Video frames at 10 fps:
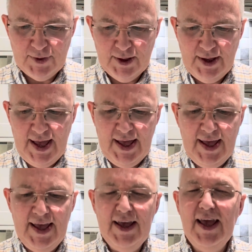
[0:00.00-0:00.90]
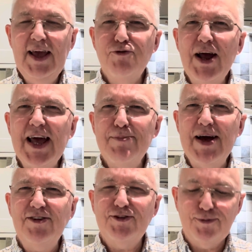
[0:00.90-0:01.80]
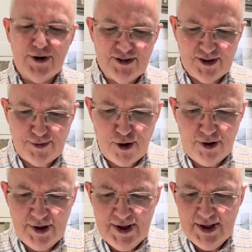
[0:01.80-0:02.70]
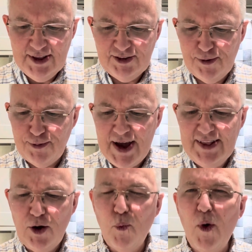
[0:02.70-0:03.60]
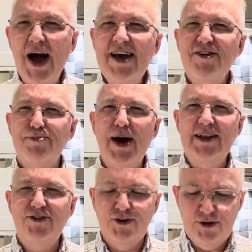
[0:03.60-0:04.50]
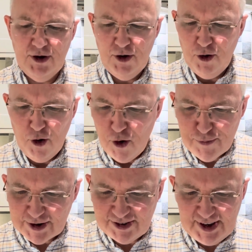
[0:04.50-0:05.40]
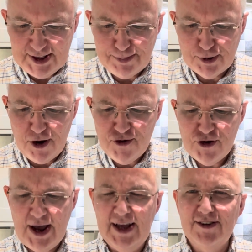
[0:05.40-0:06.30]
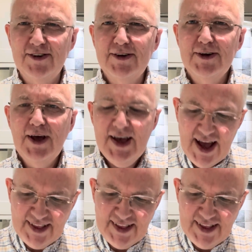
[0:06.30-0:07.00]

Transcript: He recommends, first of all, to find a wise man to oversee the project. And